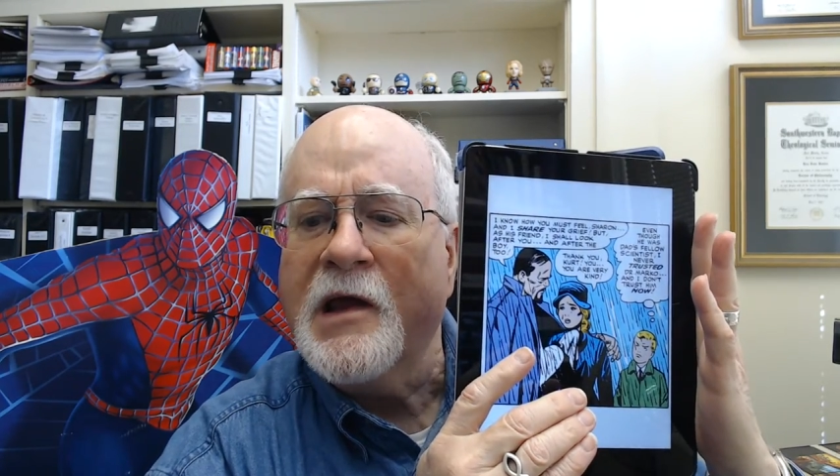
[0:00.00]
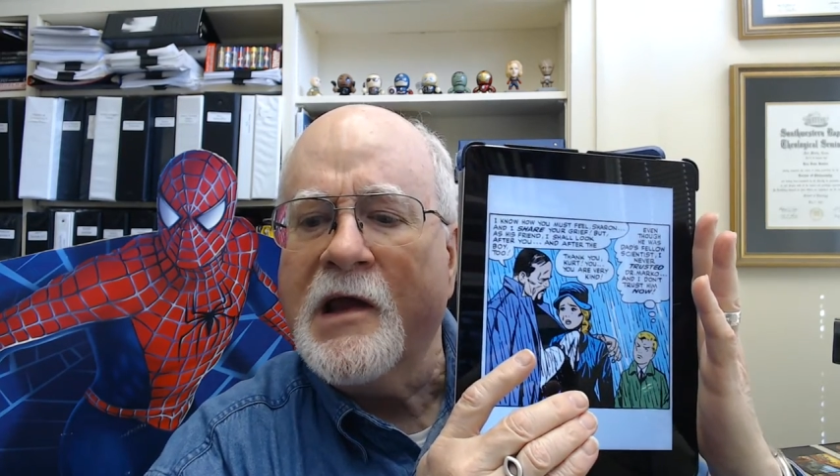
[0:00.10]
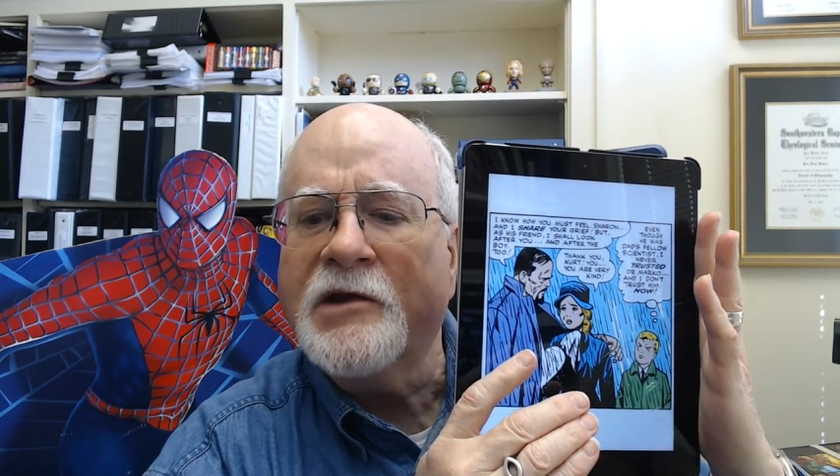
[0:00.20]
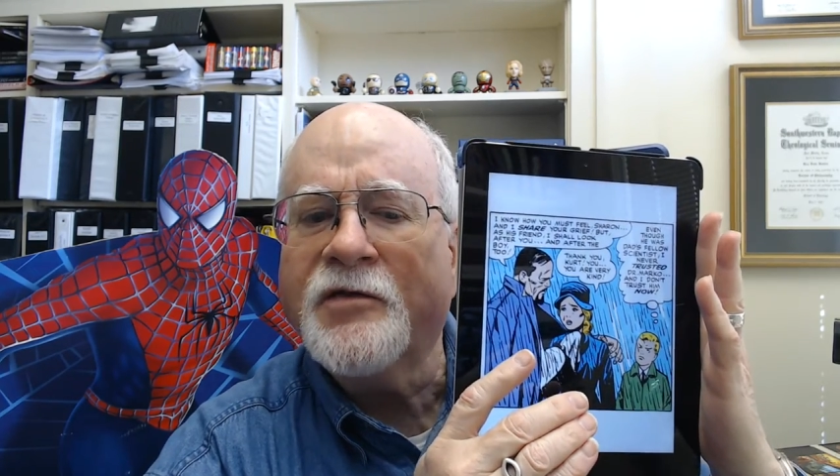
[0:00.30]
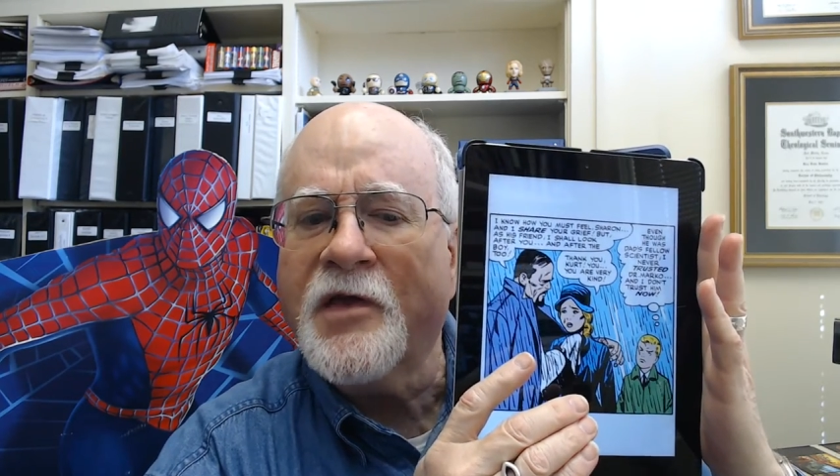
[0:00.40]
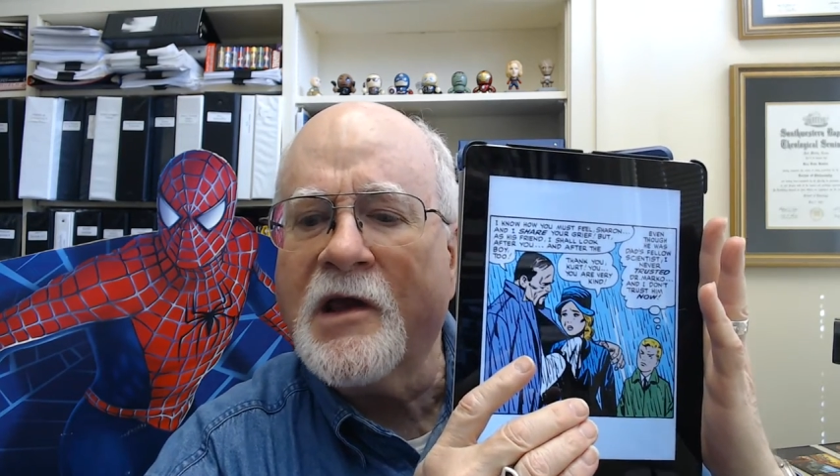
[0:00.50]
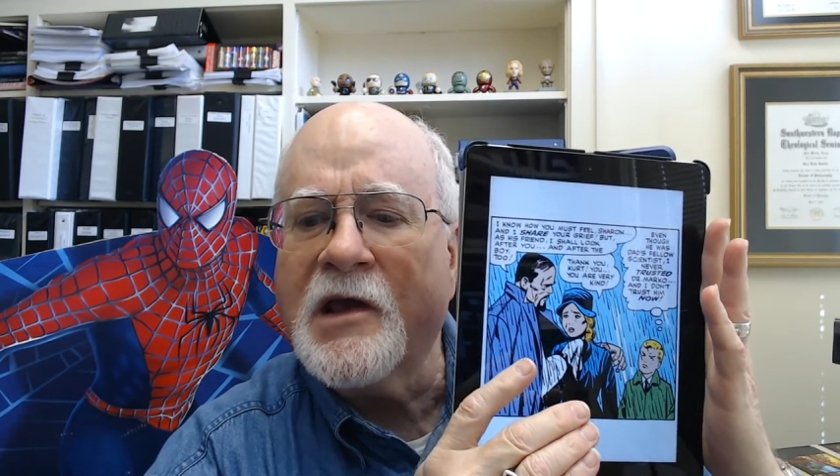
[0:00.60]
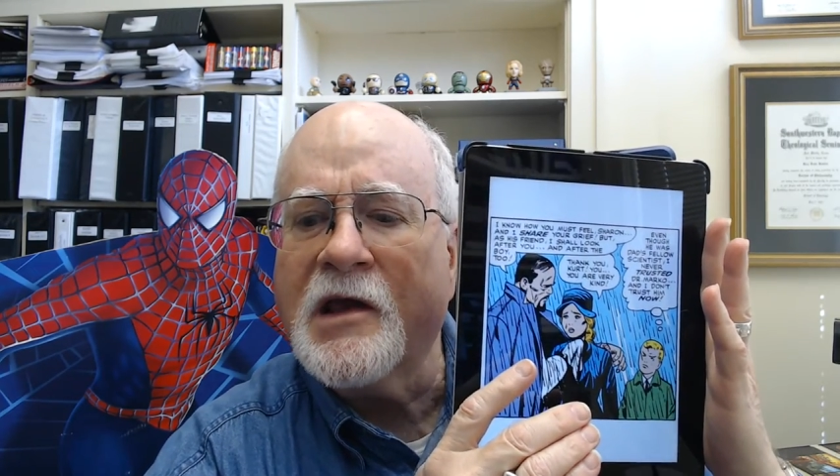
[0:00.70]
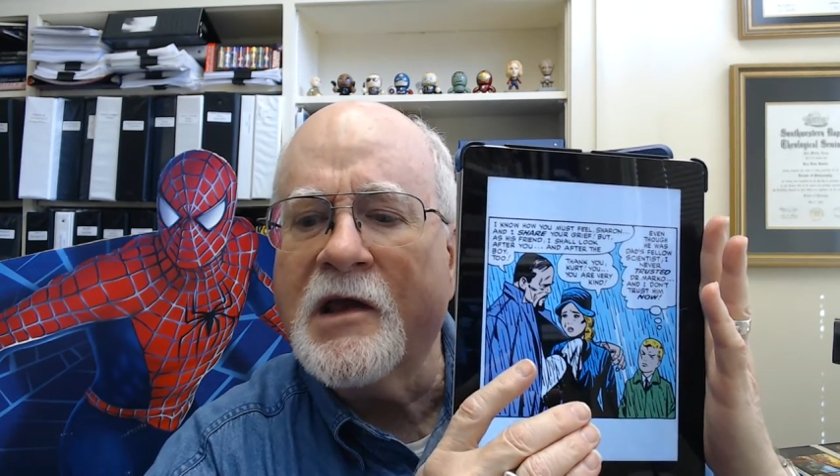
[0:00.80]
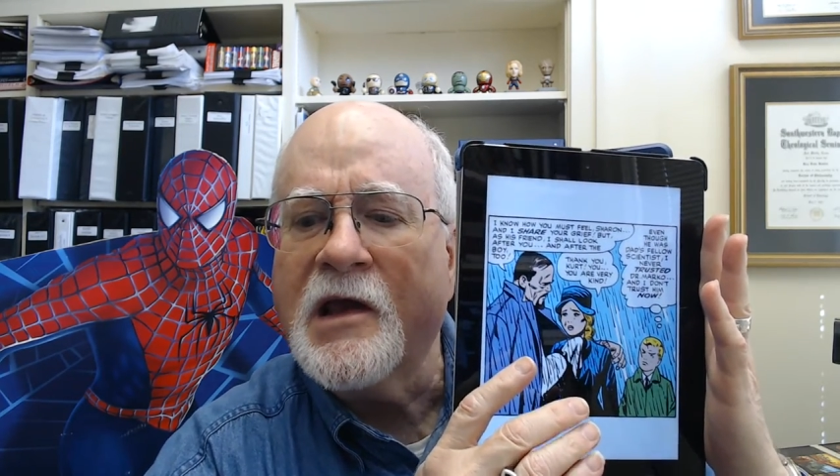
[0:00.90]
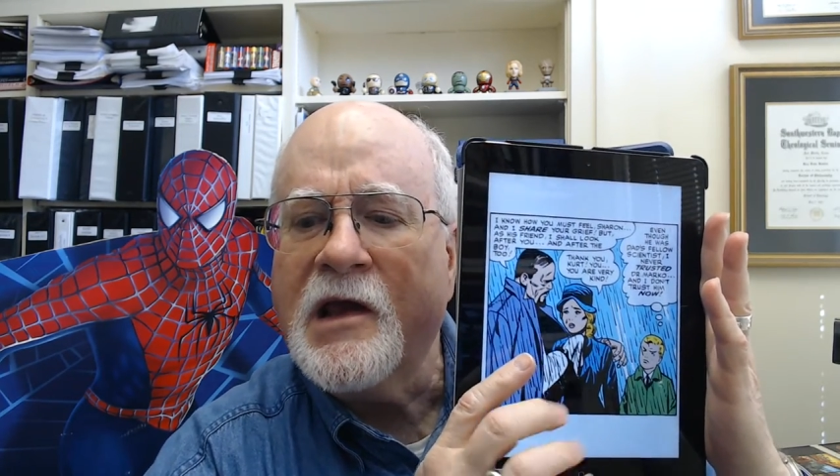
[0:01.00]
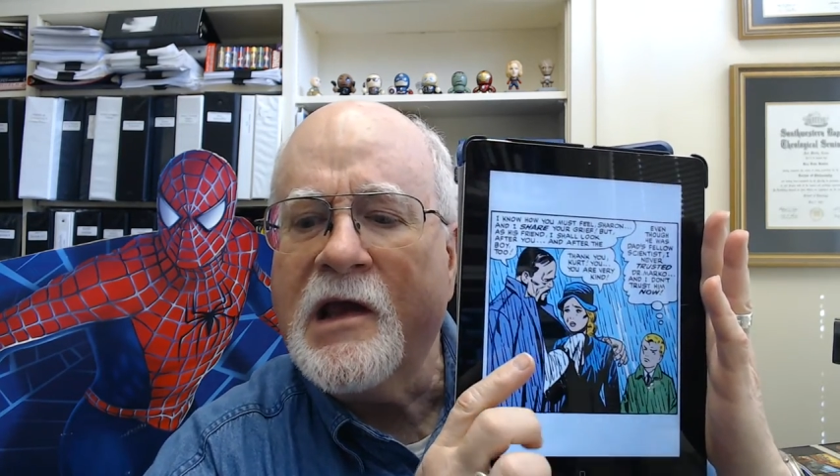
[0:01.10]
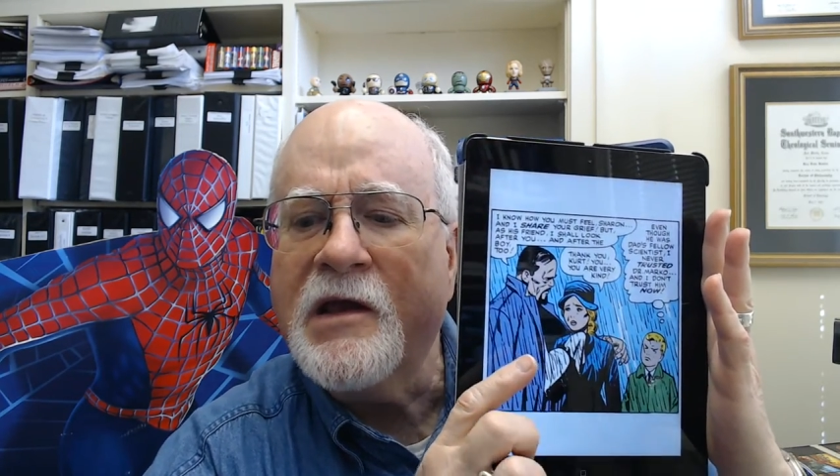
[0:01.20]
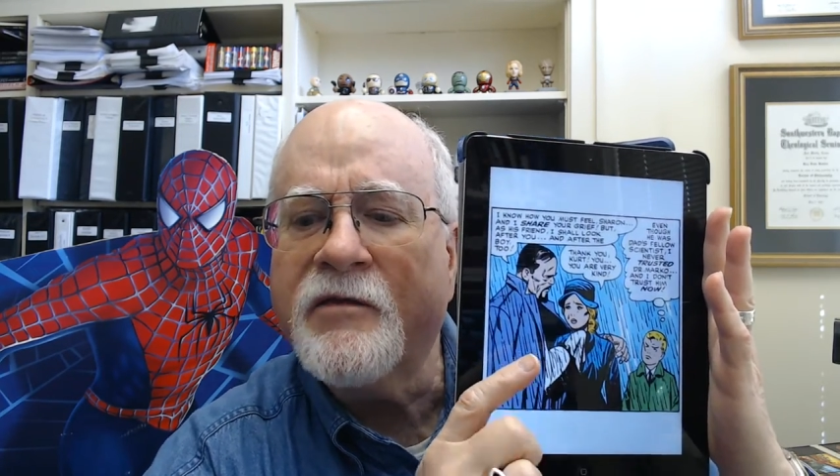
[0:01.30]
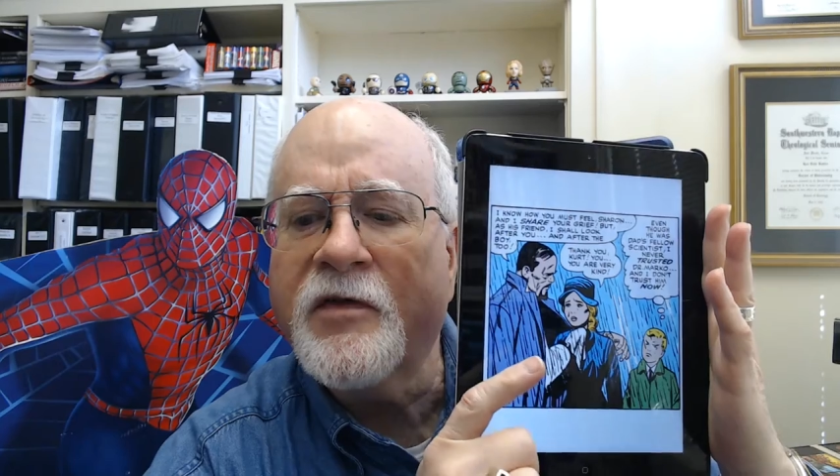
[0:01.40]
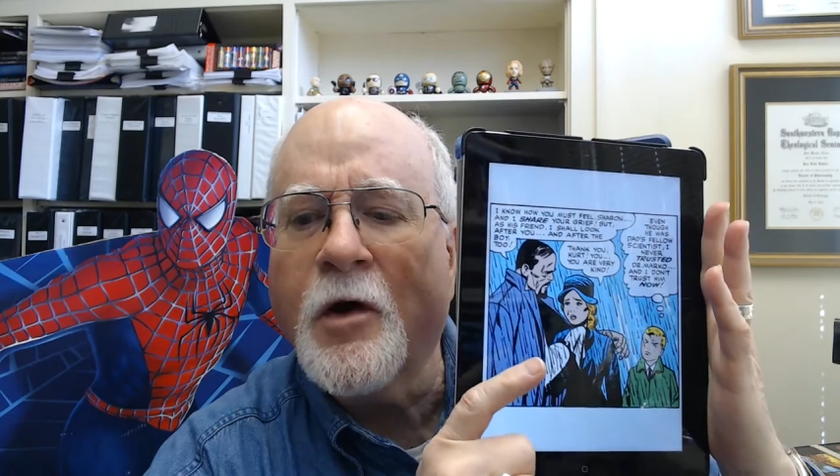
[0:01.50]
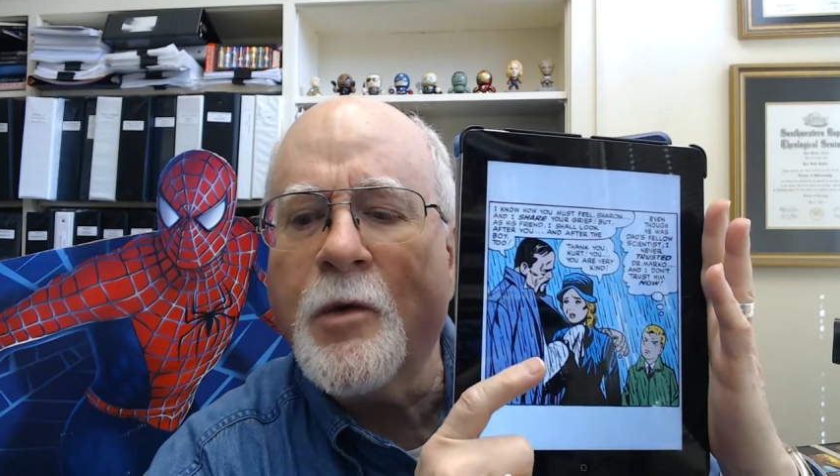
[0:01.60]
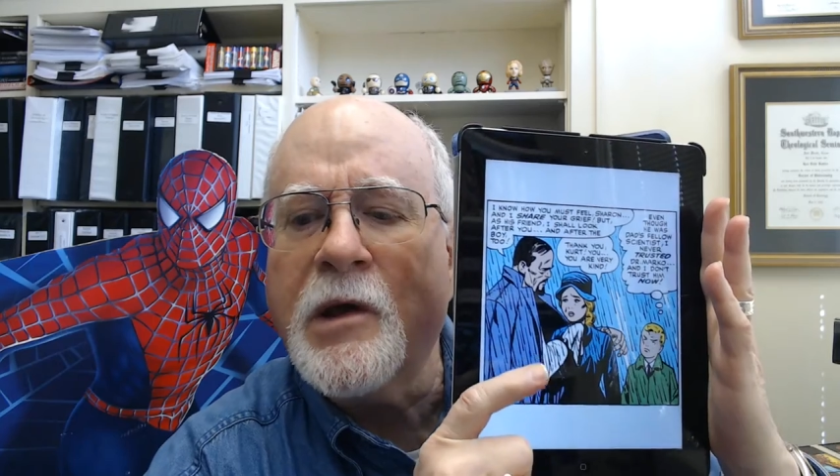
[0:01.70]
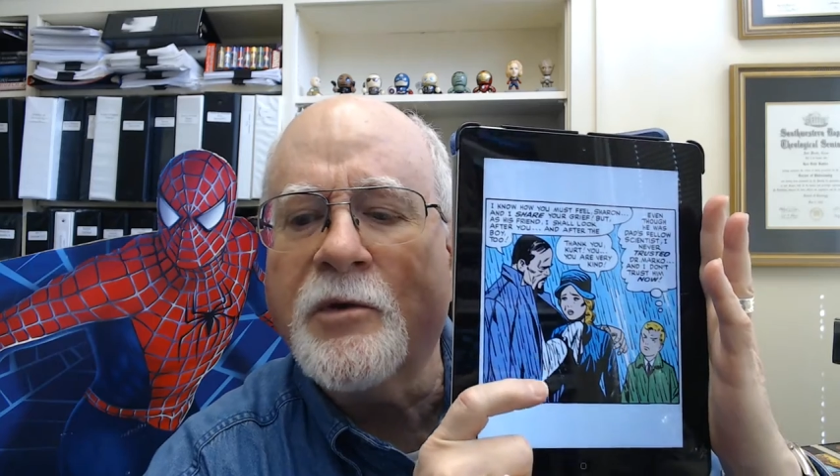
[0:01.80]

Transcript: He's thinking, even though he